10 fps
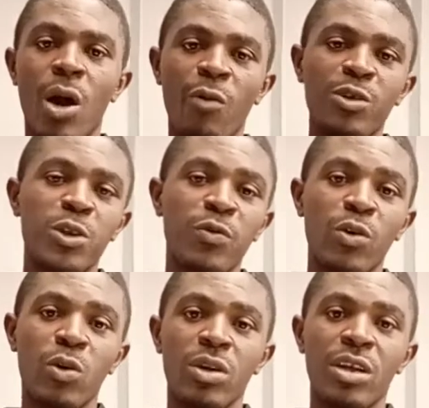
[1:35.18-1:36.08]
Our vision
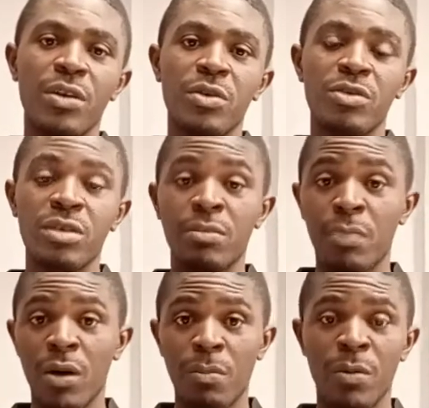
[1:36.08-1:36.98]
for Connectyu is to
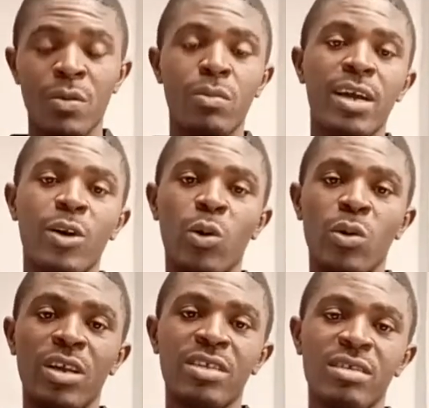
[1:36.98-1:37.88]
empower people by
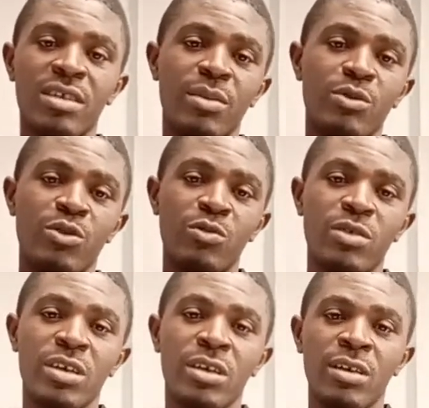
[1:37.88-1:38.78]
connecting them to
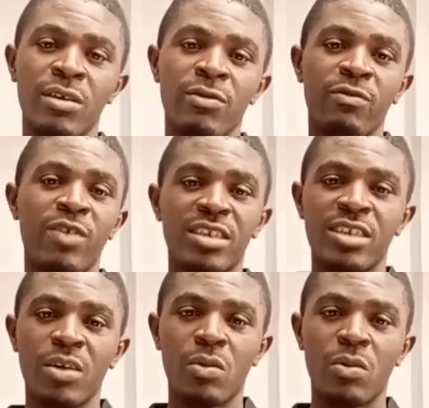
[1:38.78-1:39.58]
a vast